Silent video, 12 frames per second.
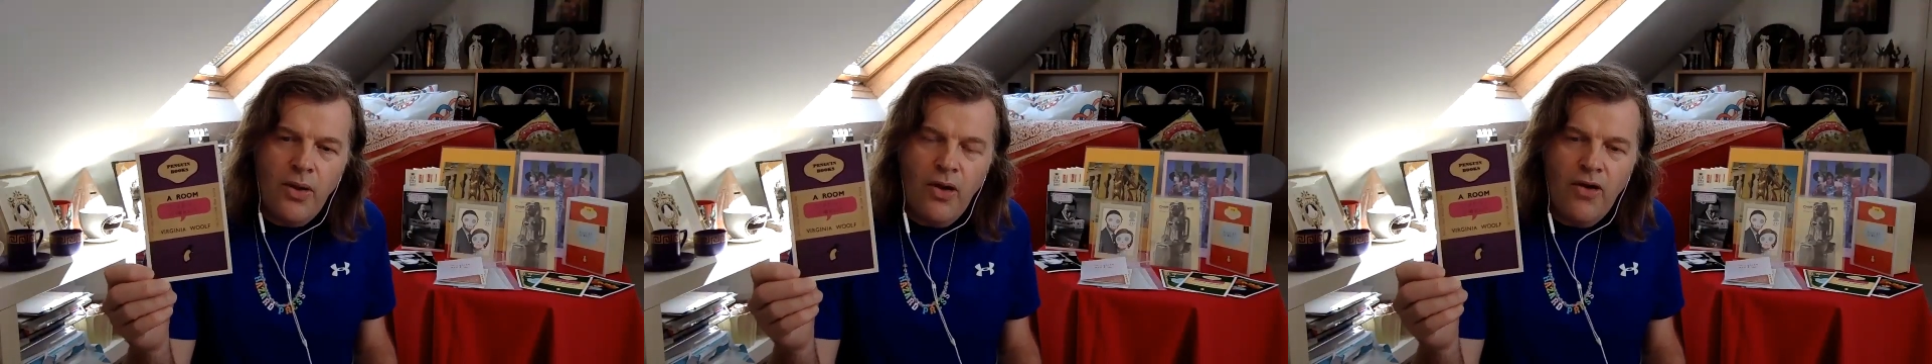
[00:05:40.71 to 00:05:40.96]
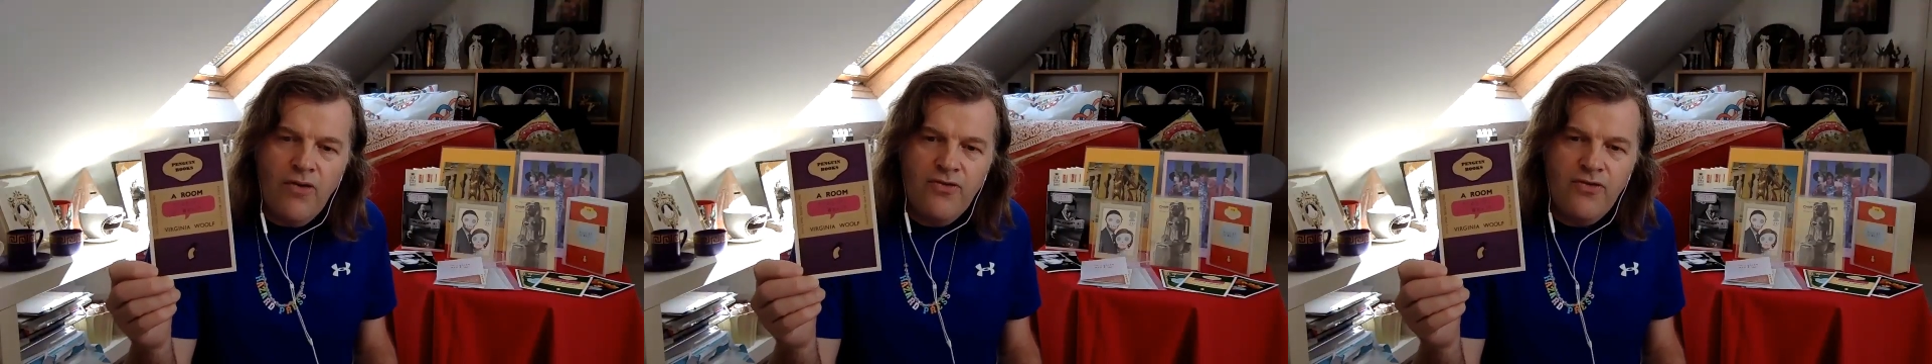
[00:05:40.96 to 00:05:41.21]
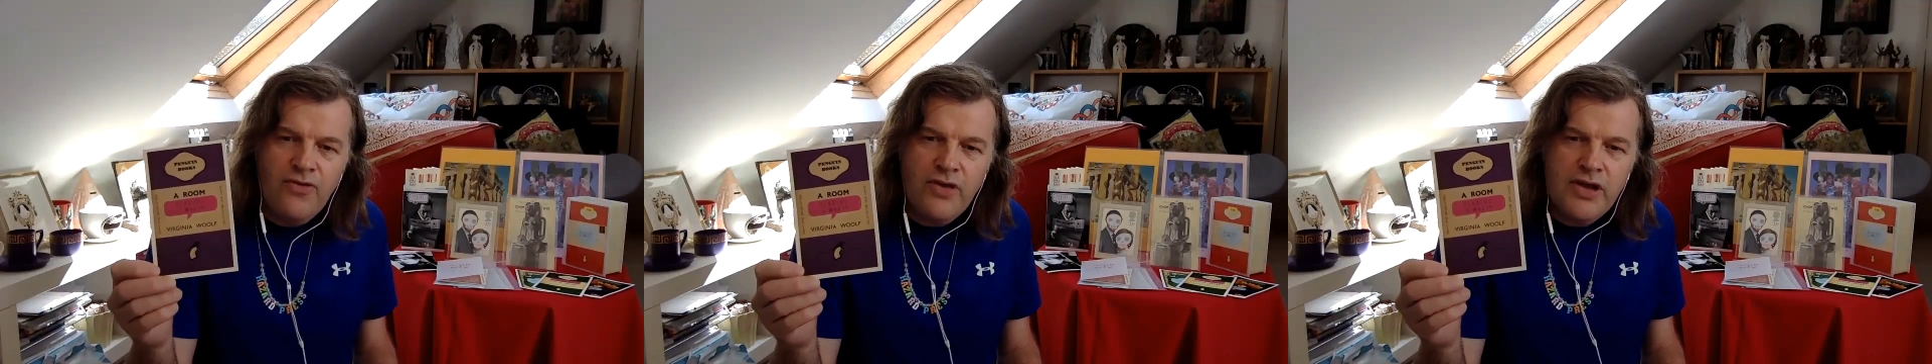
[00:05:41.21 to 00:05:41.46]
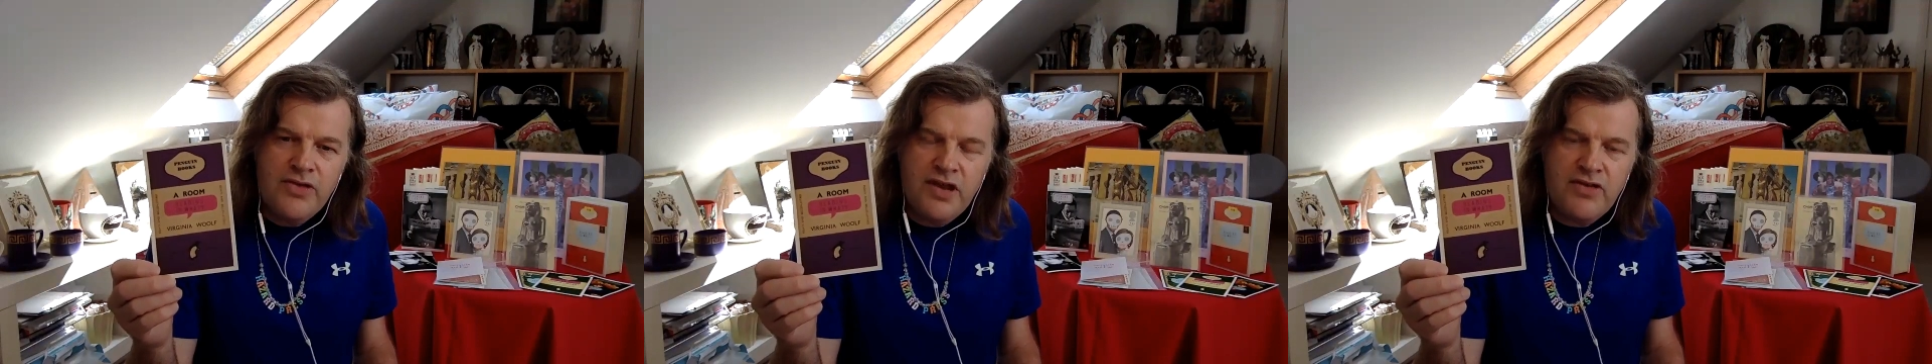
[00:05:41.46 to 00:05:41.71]
of,
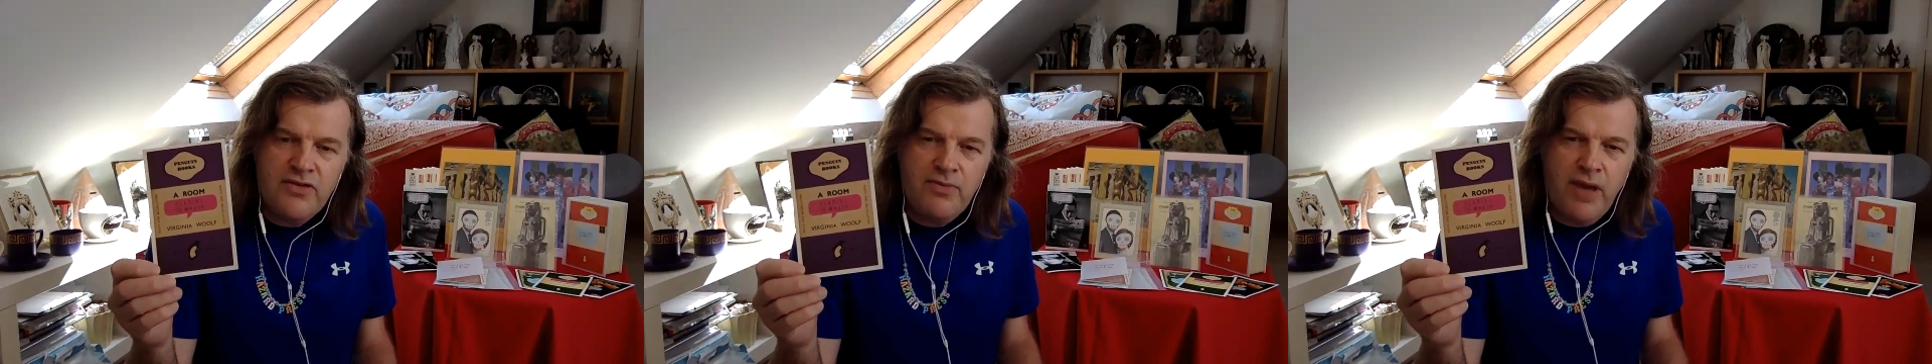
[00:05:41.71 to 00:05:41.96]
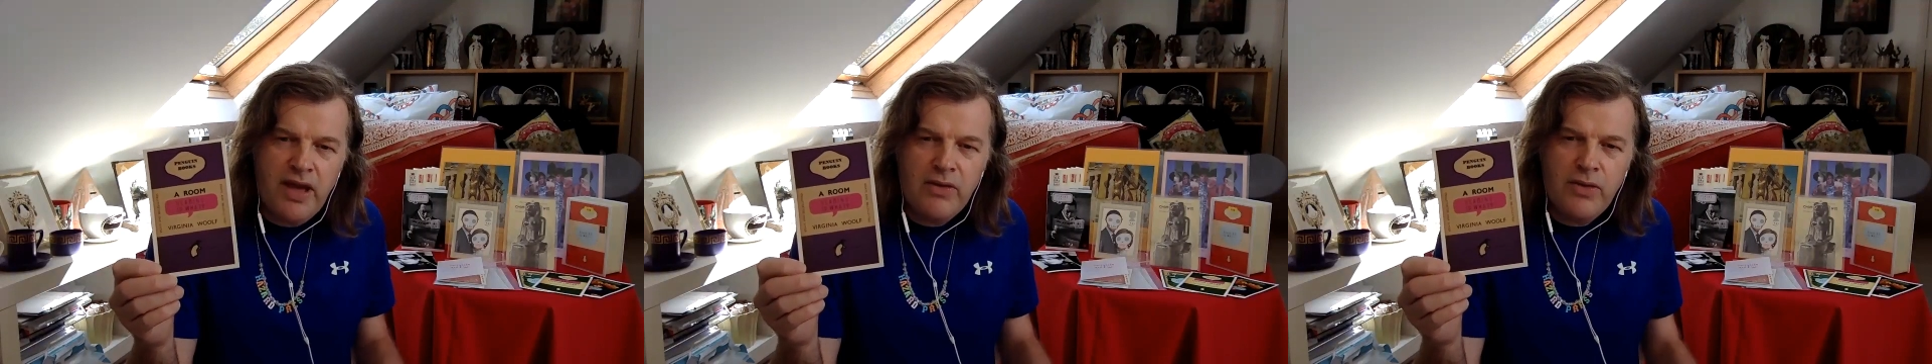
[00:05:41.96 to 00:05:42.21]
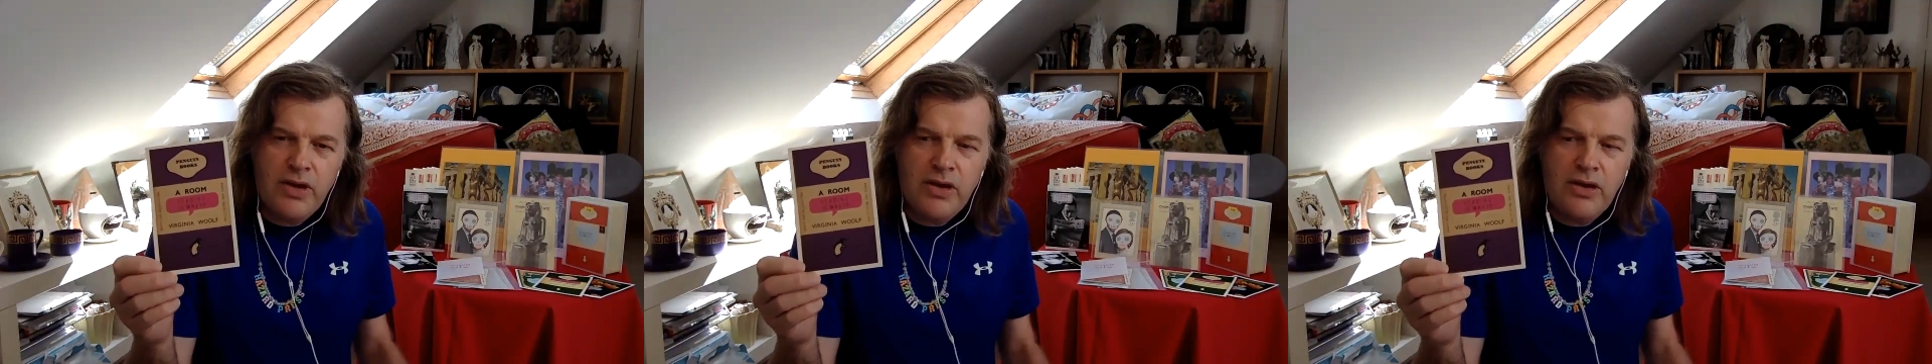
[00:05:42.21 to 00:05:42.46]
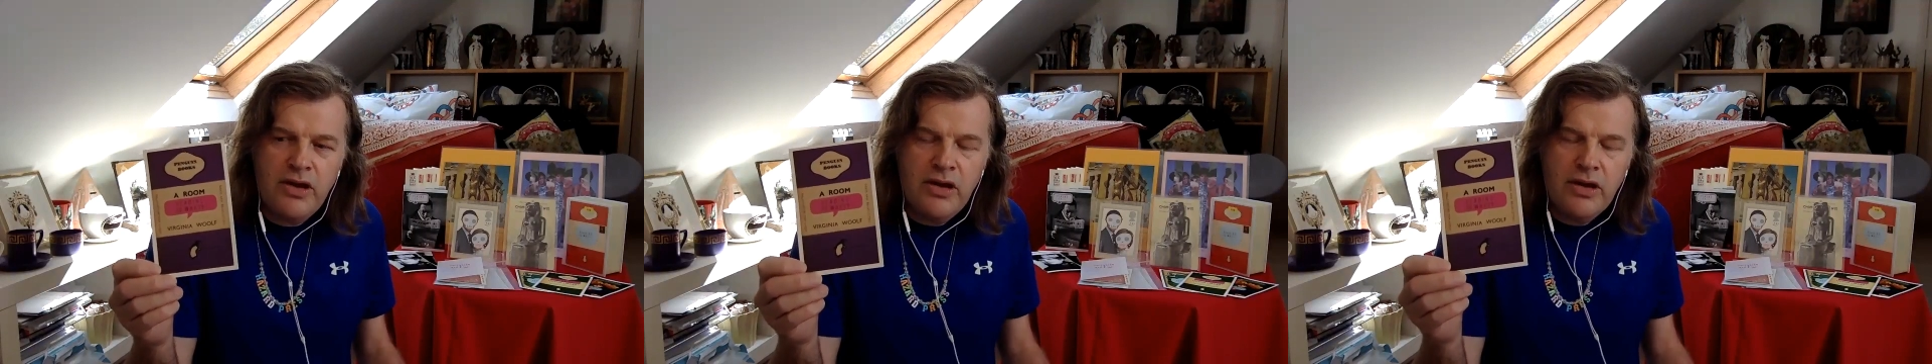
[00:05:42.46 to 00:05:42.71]
instead of penguin